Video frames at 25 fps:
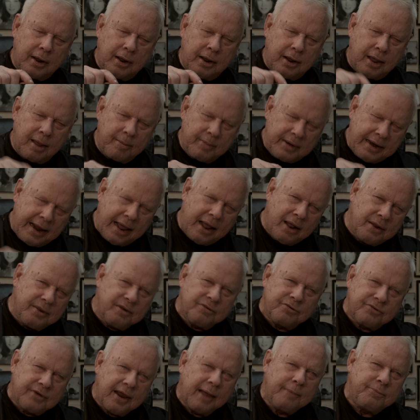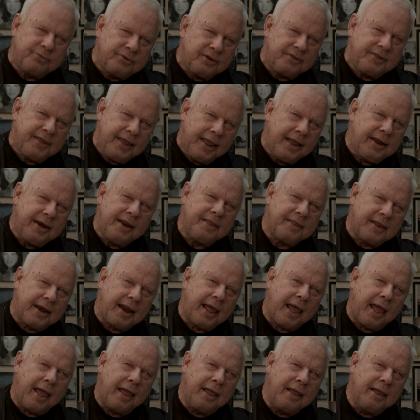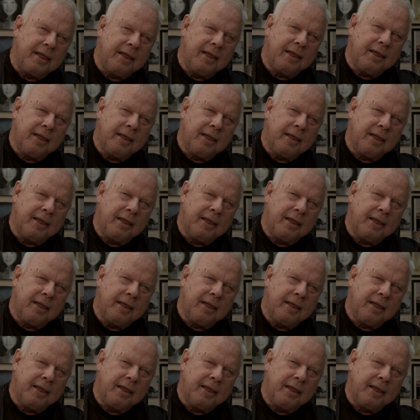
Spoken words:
coming down the steps at the end of the day,